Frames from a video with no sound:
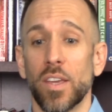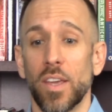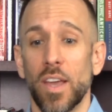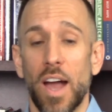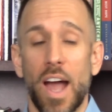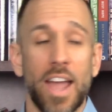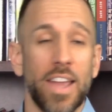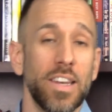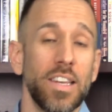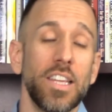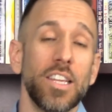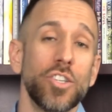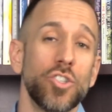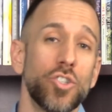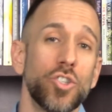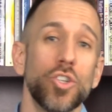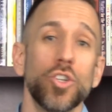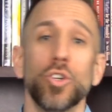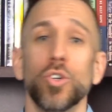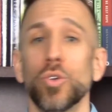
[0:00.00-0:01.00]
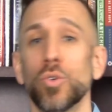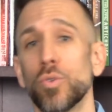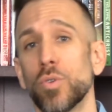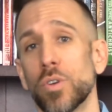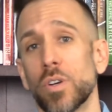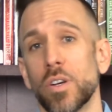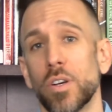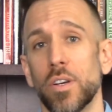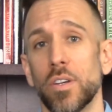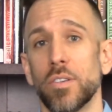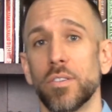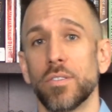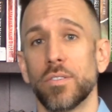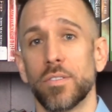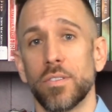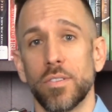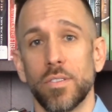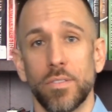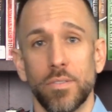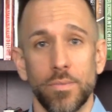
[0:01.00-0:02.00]
I need you
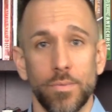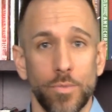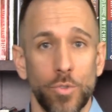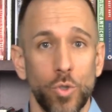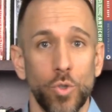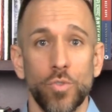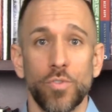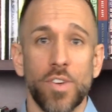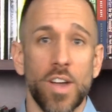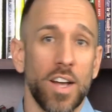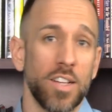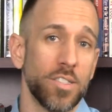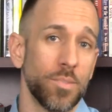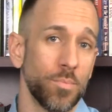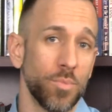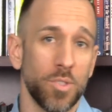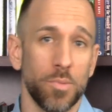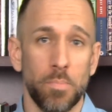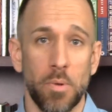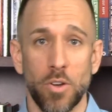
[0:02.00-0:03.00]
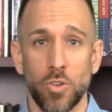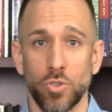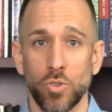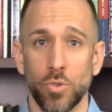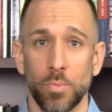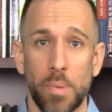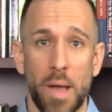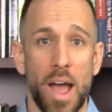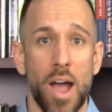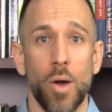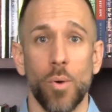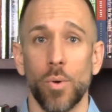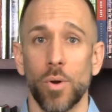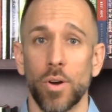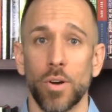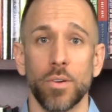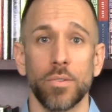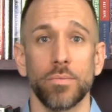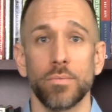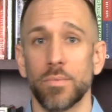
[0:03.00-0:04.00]
because you've got some special
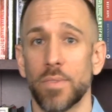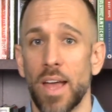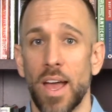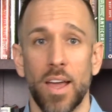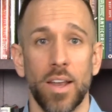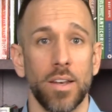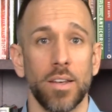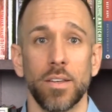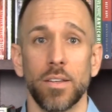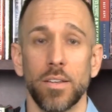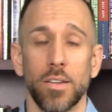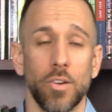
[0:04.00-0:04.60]
power that,